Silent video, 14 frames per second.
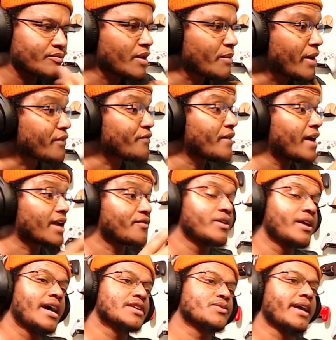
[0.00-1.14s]
Matter of fact, if you
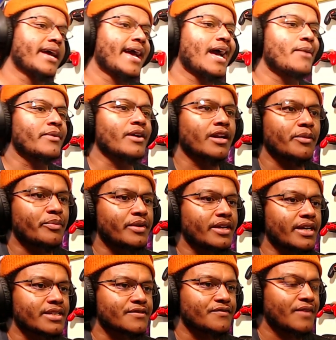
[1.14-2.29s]
guys want to add me on a
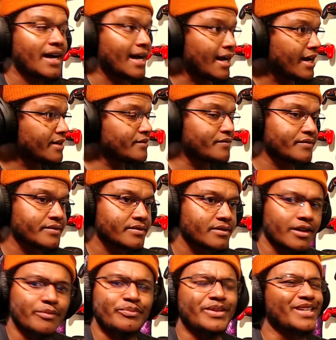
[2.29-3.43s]
PS5
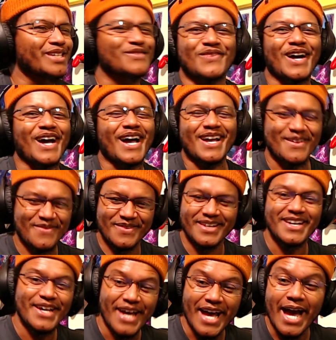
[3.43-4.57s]
or PS5,
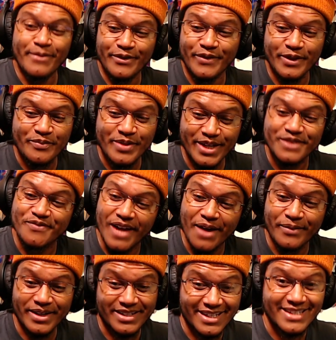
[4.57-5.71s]
add me for the PS5
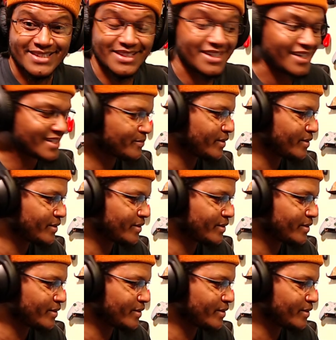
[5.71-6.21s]
when it does launch.